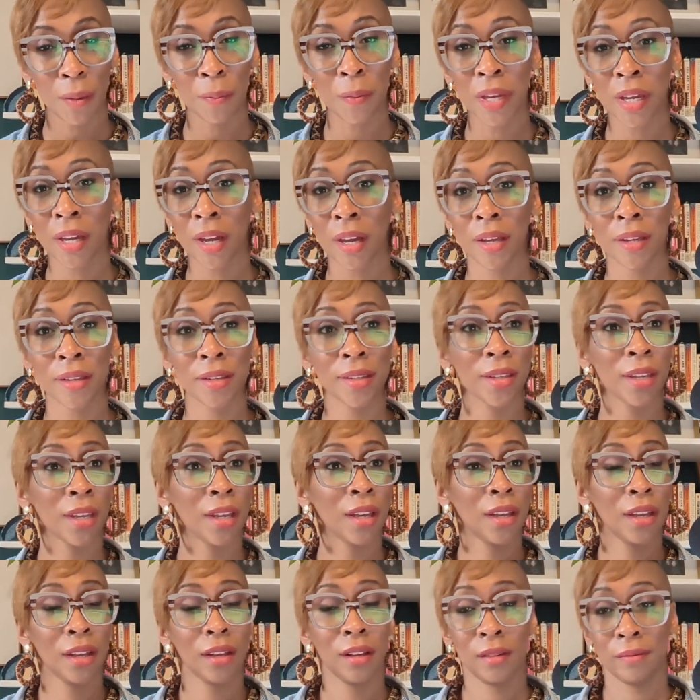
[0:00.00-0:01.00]
Because
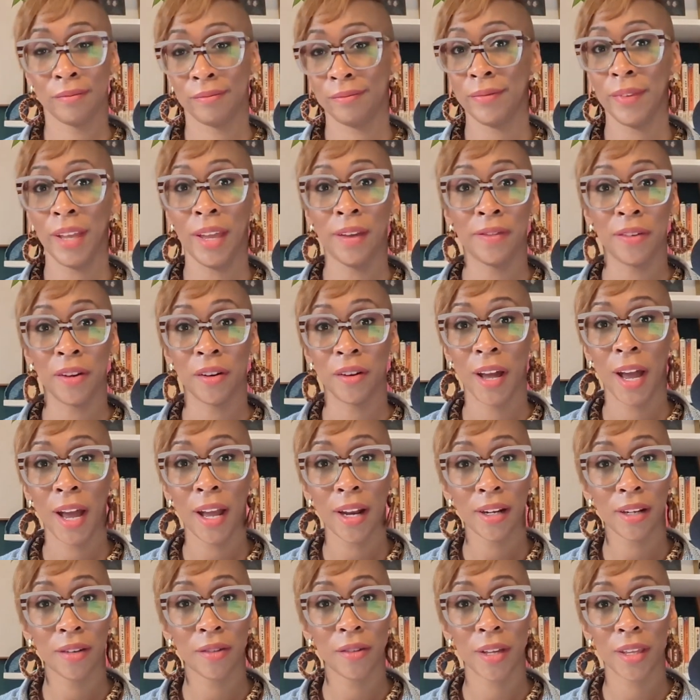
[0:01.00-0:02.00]
if you're
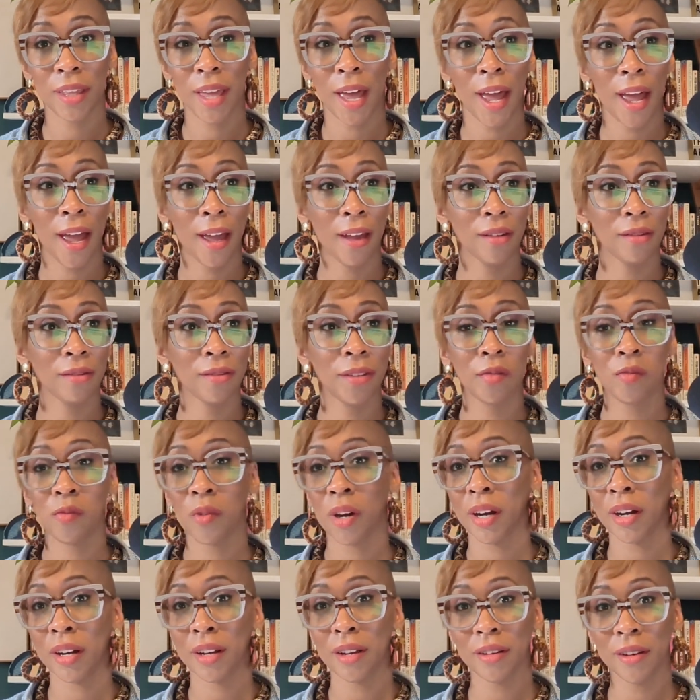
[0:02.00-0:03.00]
not doing that, then
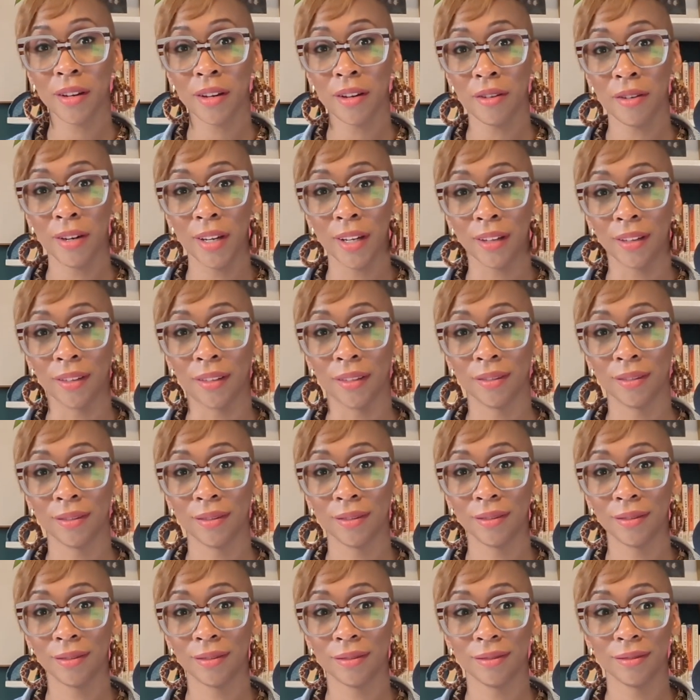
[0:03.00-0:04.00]
what are you doing?
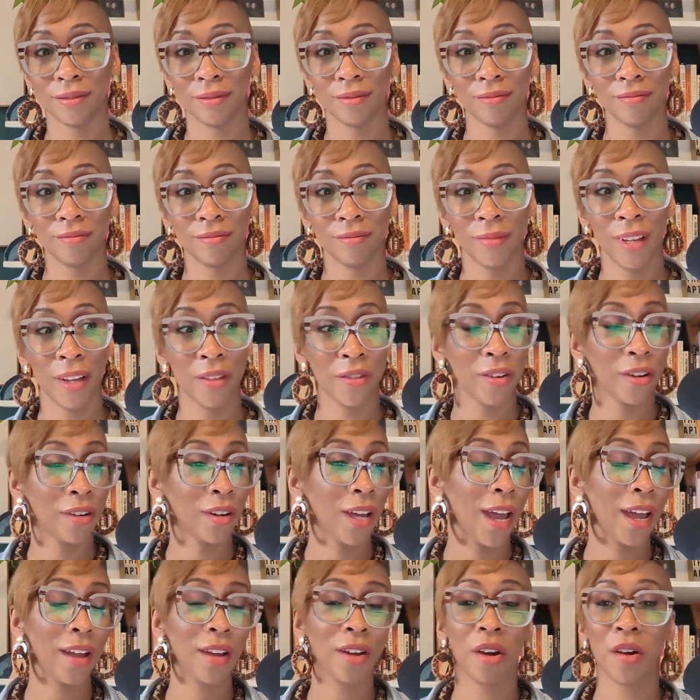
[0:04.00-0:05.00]
If you're
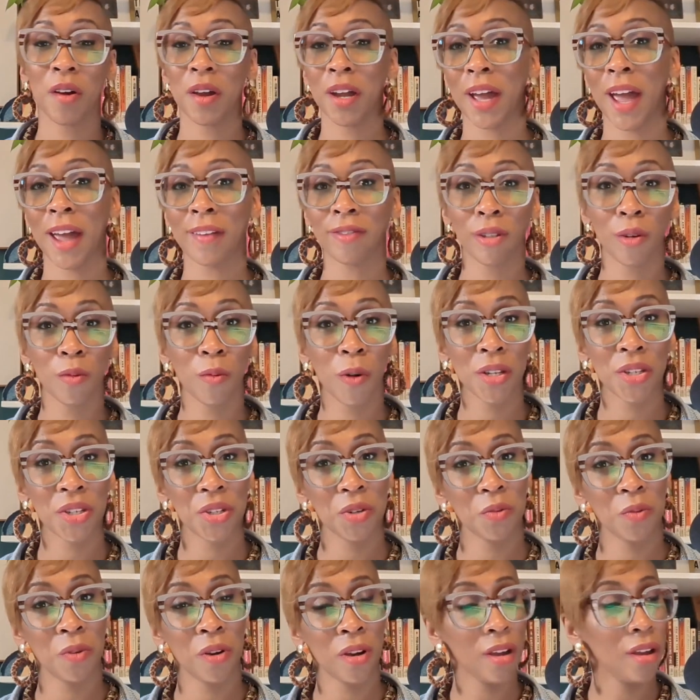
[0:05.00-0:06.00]
not going after
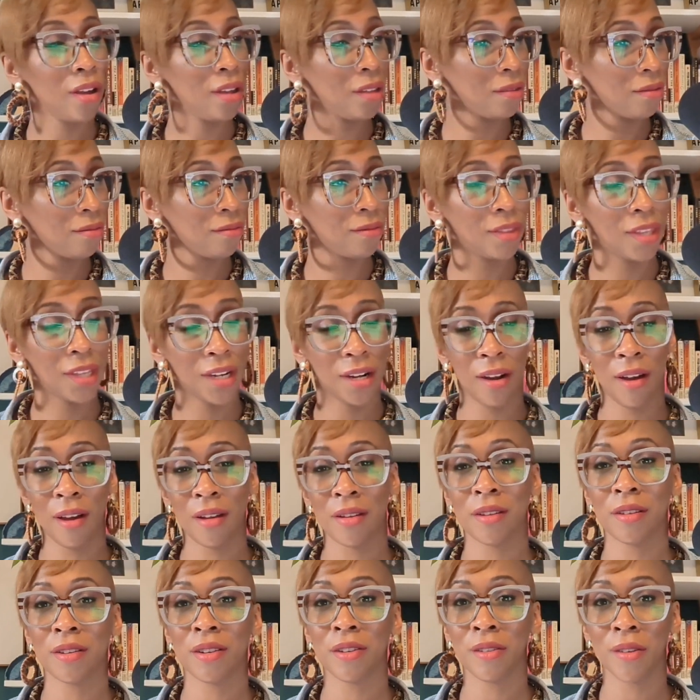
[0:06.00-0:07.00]
what you want, then
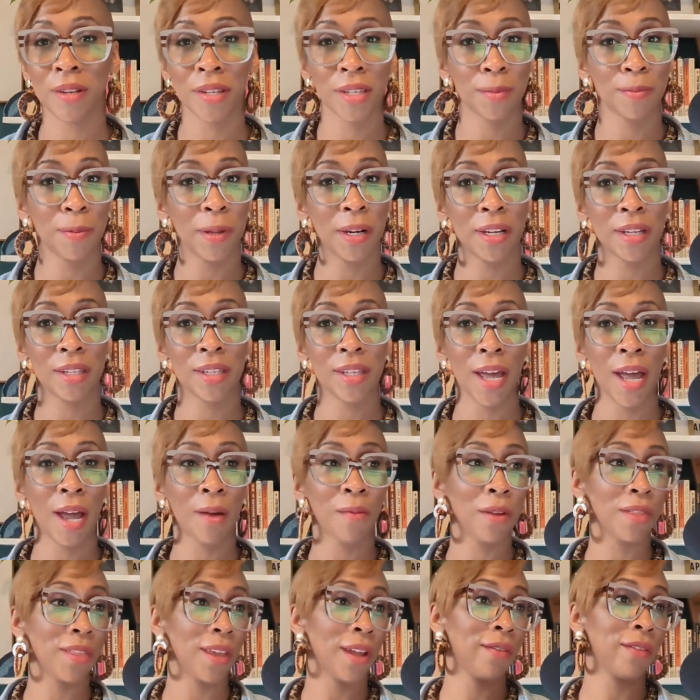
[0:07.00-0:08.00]
all you're doing is spending
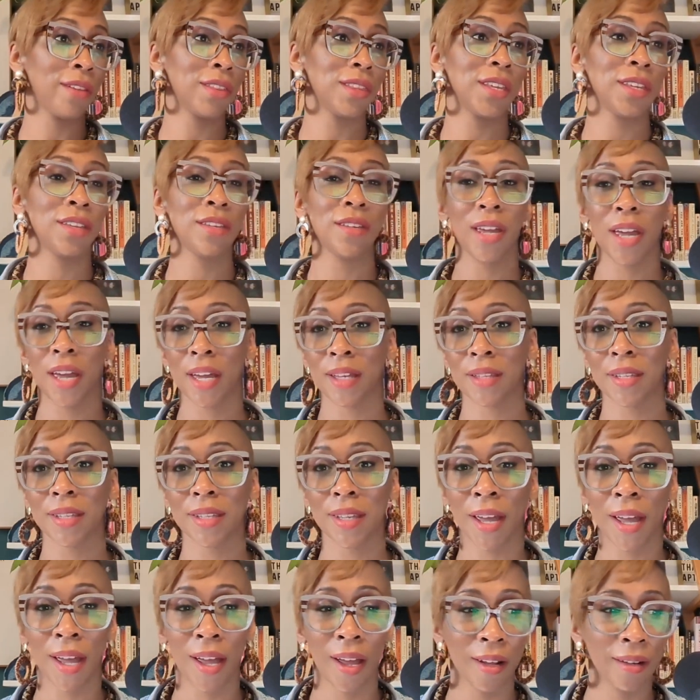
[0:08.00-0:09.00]
time with everything you can't
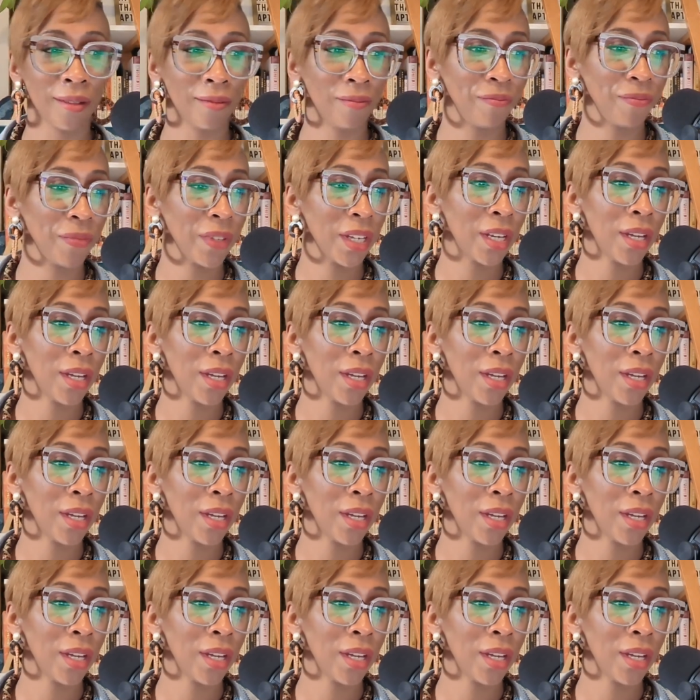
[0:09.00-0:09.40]
stand.